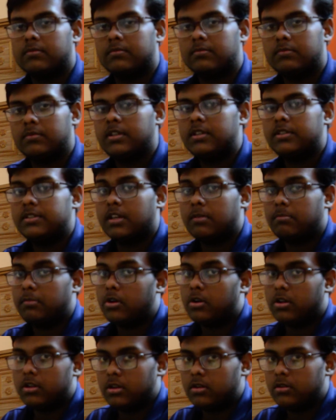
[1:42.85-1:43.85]
These can be
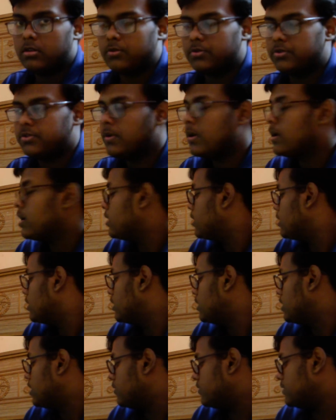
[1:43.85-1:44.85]
called whole notes.
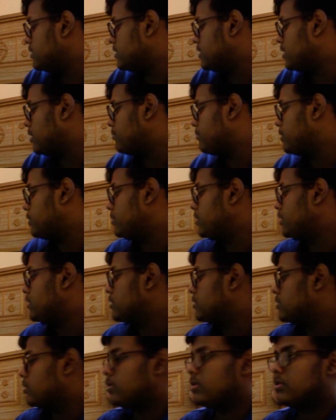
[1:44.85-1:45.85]
You will see that between
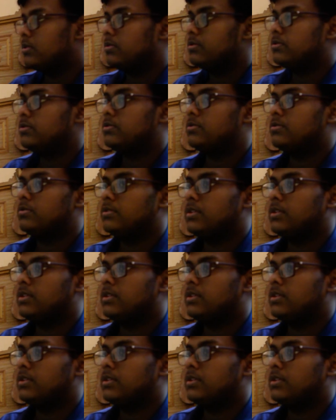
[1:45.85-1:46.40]
these whole notes,